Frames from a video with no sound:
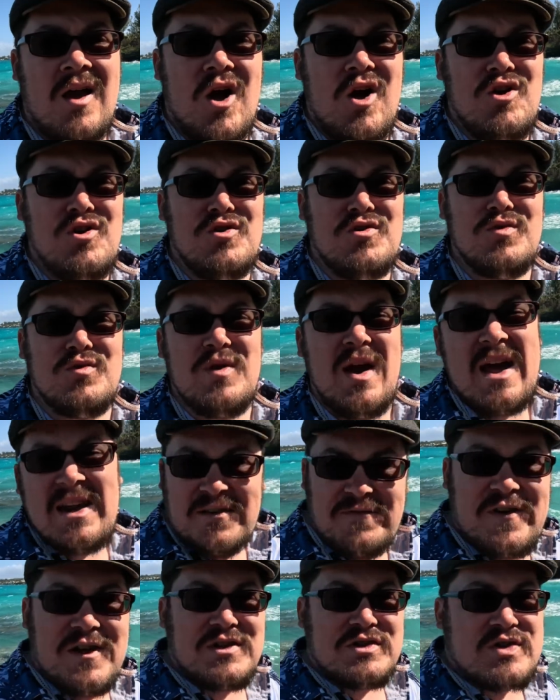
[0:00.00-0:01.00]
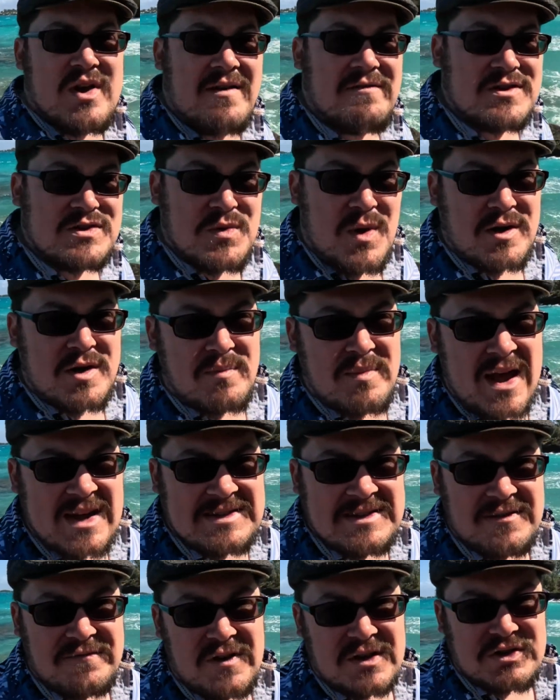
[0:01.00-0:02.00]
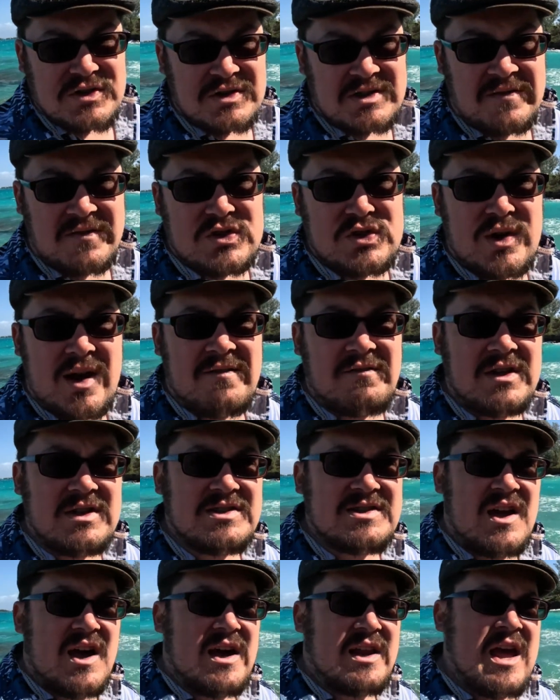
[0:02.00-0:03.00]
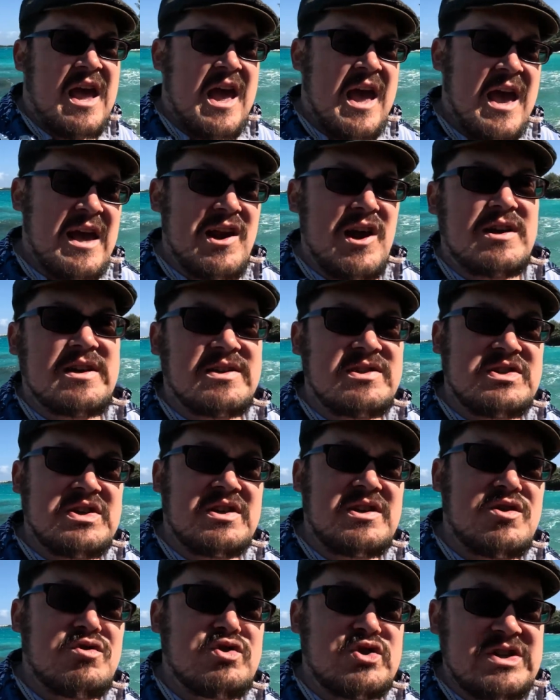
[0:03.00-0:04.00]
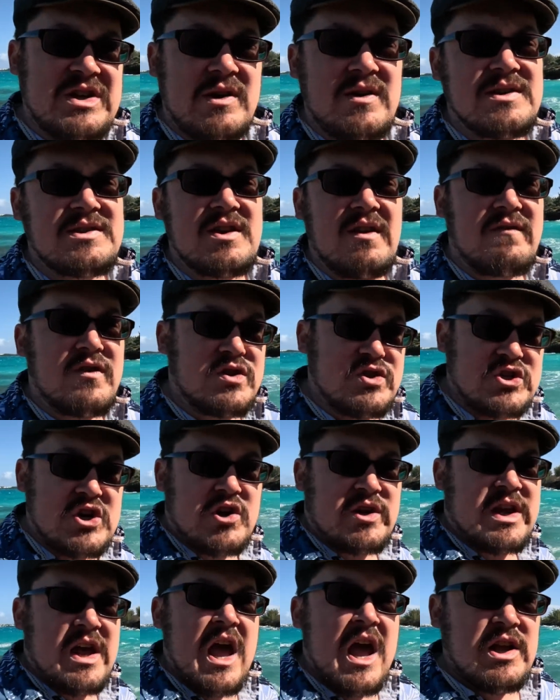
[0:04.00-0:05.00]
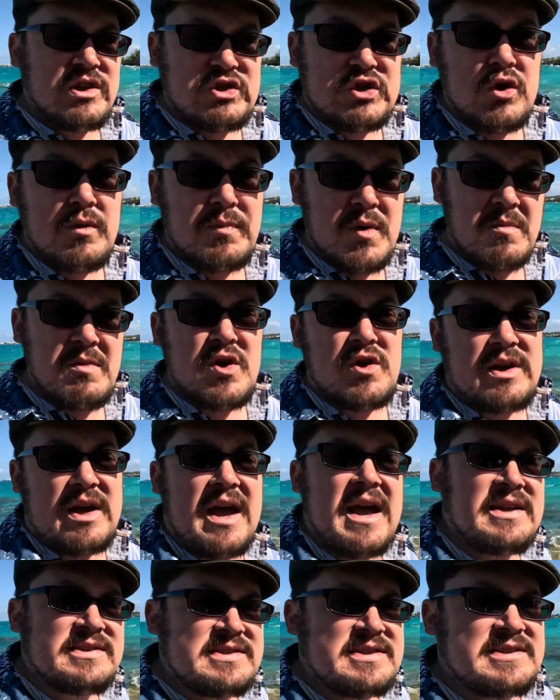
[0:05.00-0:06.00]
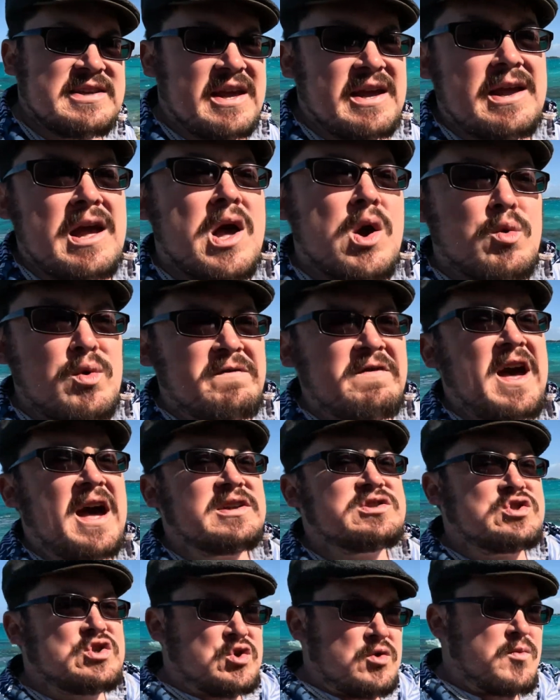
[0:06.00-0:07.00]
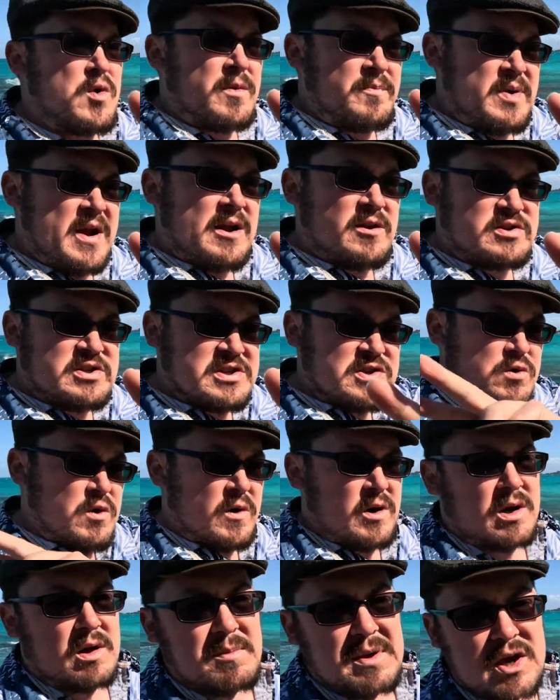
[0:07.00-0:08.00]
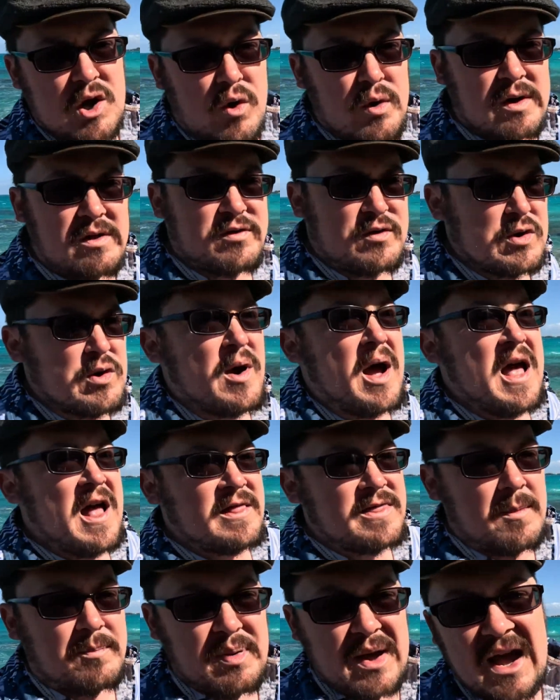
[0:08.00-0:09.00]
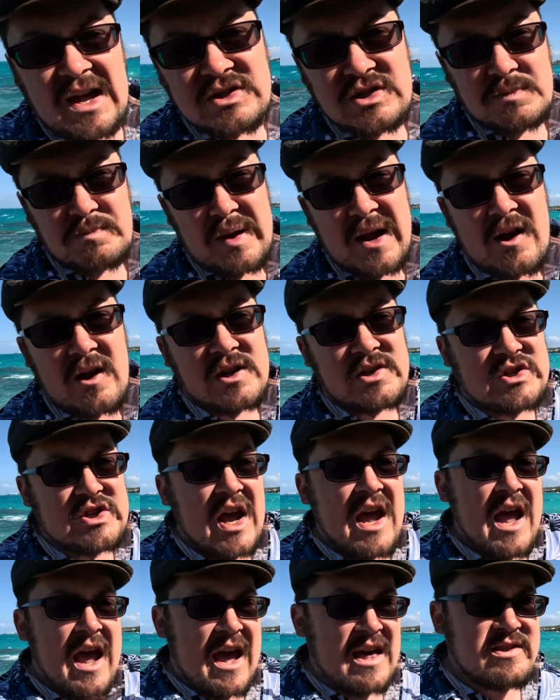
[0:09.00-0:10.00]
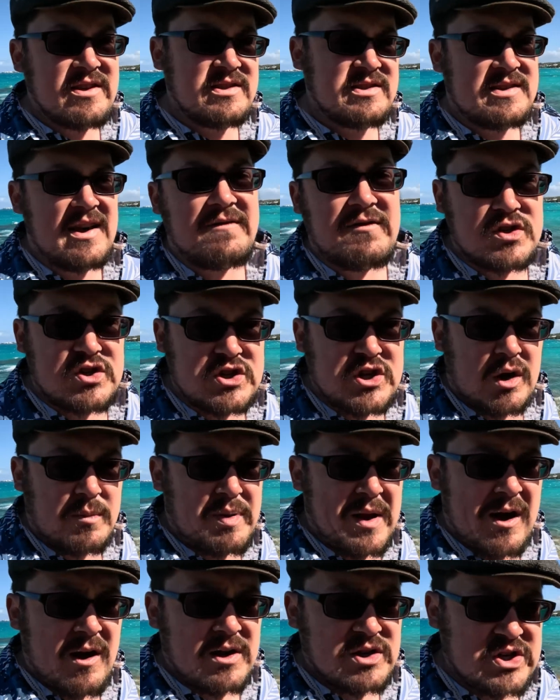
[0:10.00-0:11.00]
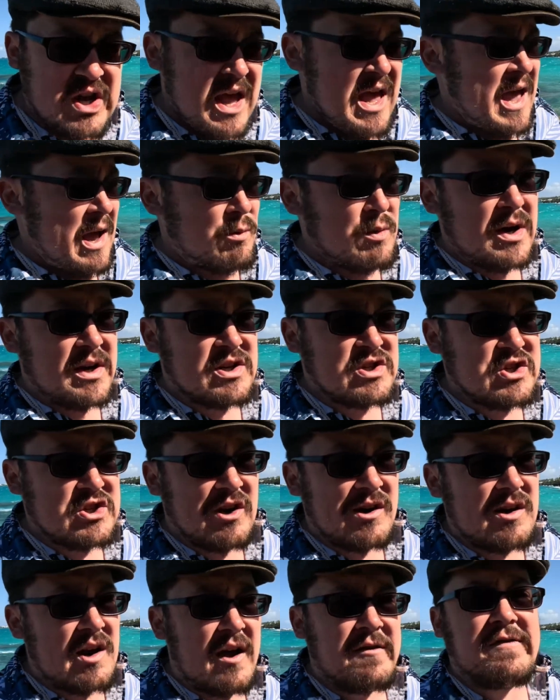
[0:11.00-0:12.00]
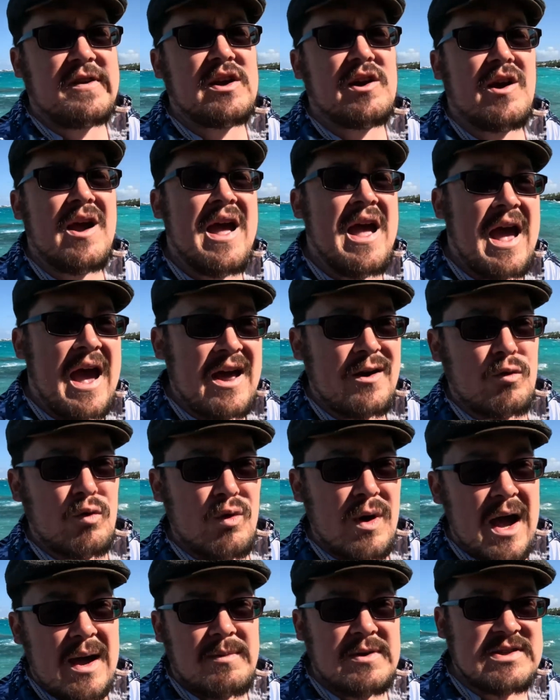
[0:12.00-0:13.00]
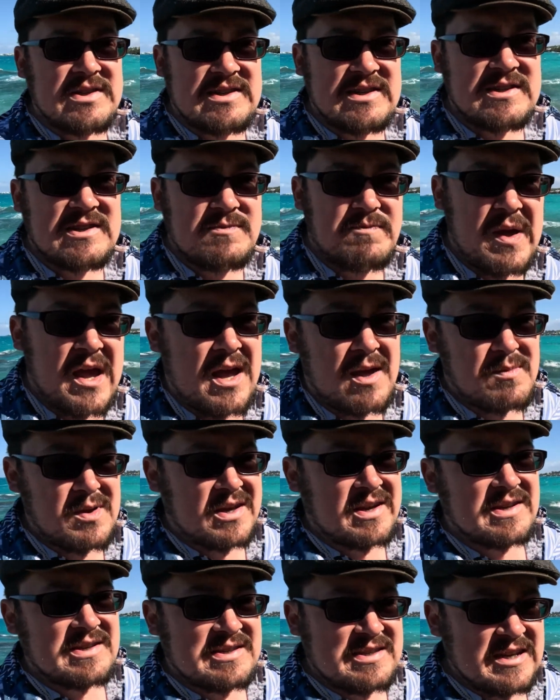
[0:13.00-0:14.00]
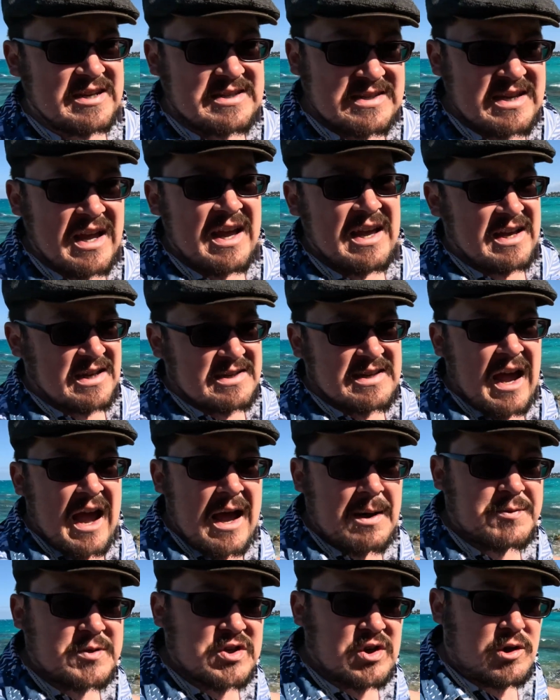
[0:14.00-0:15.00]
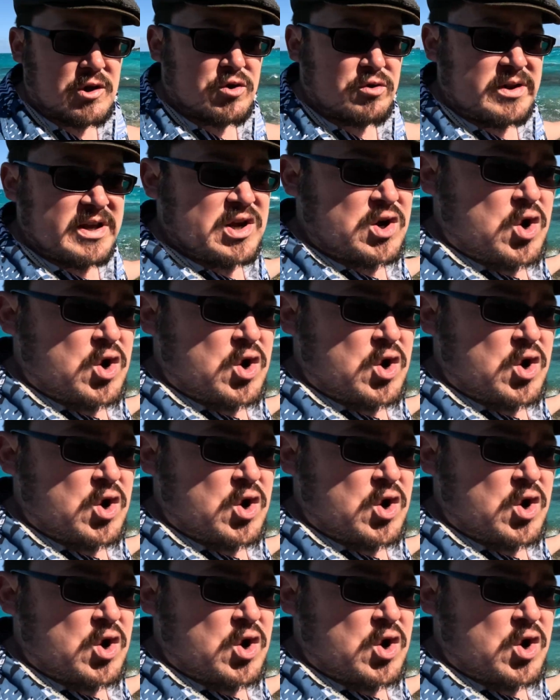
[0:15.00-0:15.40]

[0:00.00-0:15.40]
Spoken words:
Alrighty, fellow travelers, welcome back to Adventures of a Traveling Don and our continued series of a journey to Bermuda. And today we've got two more parishes. We're going to be going through the Paget Parish and the Devonshire Parish. And we're going to start it off here at Robinson's Bay because this is absolutely